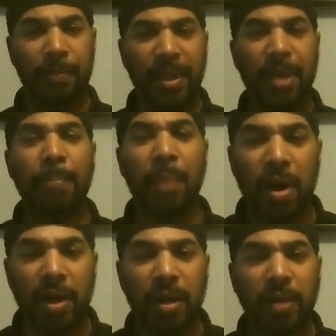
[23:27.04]
be a
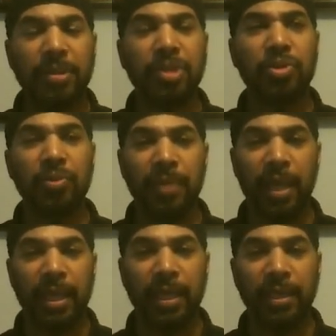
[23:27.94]
part of the true
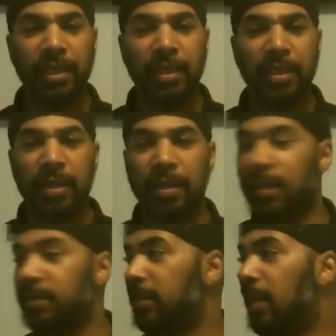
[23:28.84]
thing.
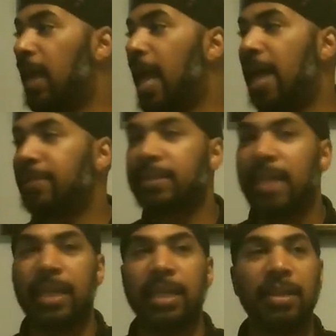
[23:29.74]
Because half the
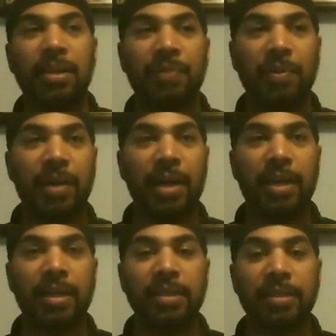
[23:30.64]
time they looking for
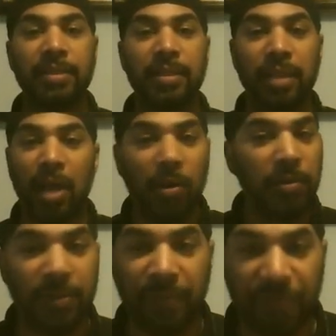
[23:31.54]
what?
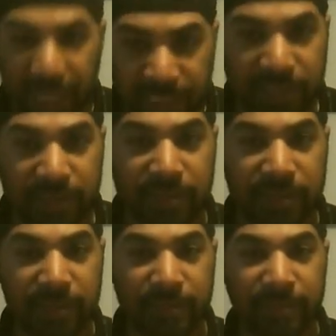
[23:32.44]
Loaves and fishes.
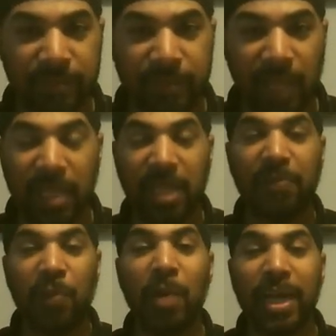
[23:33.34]
They looking
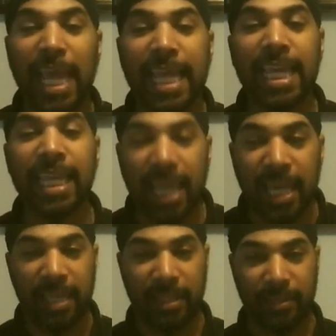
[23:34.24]
for what they can
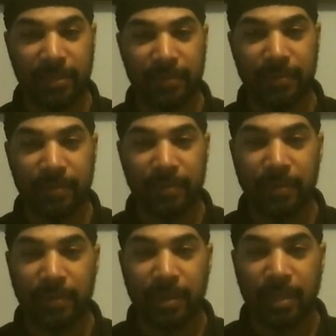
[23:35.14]
get.
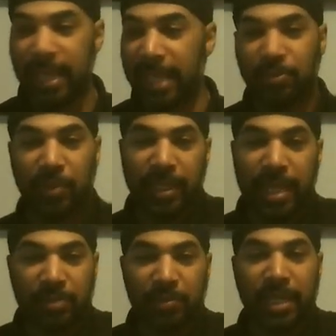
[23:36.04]
That's what
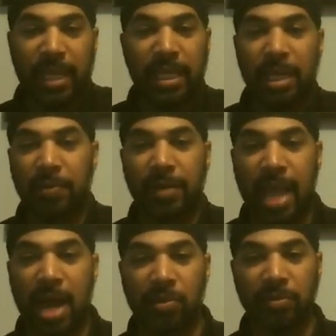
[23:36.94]
they did with
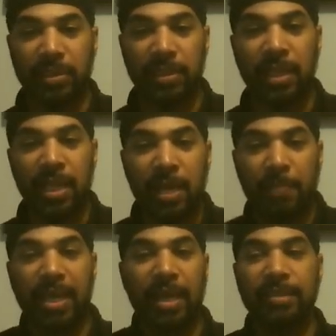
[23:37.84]
YAHUSHA.
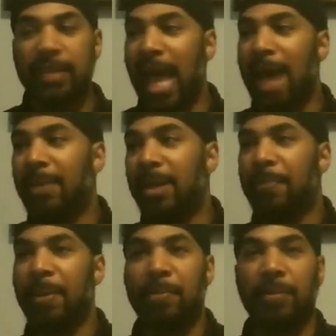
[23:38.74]
Because how many
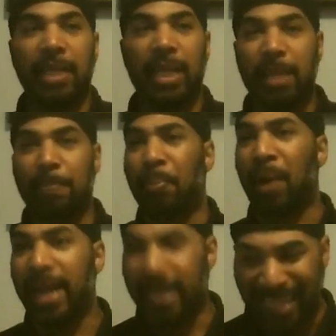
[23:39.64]
people did he
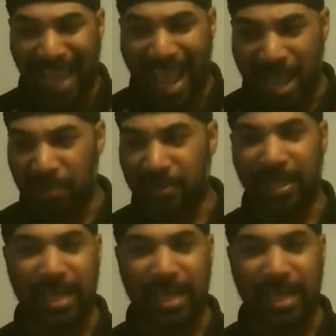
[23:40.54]
break down in